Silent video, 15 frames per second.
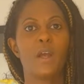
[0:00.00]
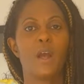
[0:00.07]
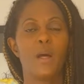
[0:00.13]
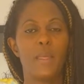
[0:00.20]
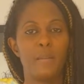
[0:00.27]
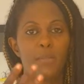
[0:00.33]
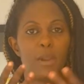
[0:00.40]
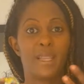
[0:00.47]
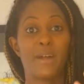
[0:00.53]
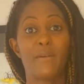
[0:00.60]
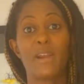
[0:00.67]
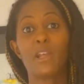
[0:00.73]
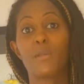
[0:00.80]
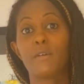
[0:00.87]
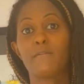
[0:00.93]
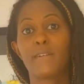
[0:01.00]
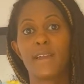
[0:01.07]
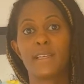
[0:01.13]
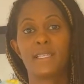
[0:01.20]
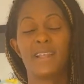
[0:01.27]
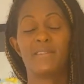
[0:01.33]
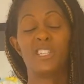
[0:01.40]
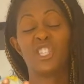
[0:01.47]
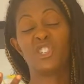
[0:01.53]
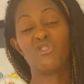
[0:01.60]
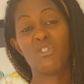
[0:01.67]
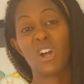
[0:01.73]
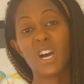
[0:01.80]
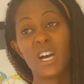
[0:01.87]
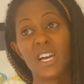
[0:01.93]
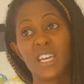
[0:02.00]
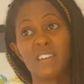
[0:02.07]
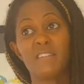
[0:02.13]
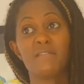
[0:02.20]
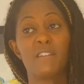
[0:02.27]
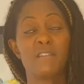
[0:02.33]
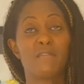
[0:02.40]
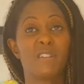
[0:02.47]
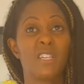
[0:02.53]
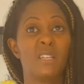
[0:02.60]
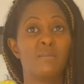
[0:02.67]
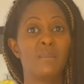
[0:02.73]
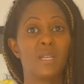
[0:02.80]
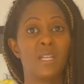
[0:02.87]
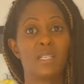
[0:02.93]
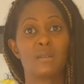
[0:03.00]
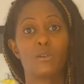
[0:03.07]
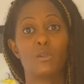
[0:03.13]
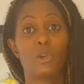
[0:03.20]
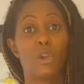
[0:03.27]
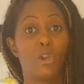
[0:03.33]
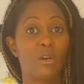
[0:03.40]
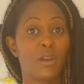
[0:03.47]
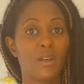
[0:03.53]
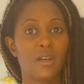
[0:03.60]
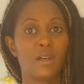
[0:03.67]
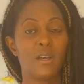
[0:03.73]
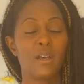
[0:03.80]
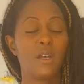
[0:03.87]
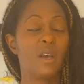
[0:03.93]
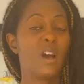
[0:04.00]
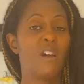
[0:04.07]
and then put directly on the face, let it to dry, 15 minutes or longer.